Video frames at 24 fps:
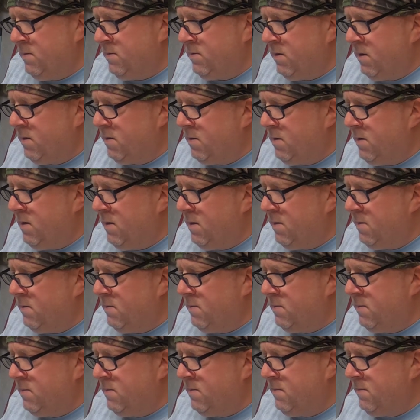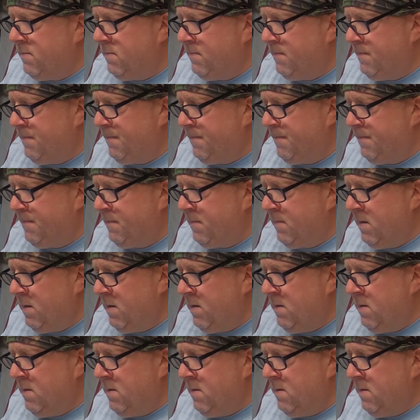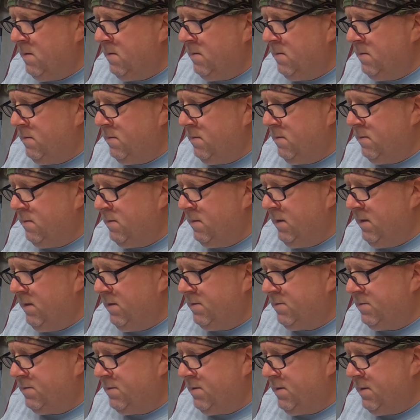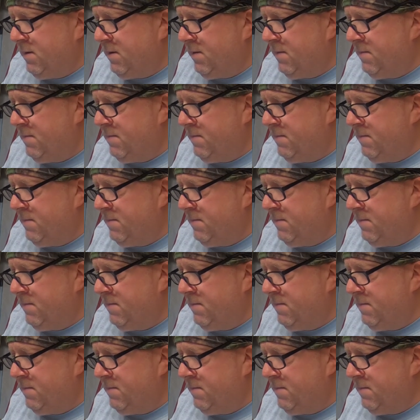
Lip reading: Soldered that on. No heat shrink.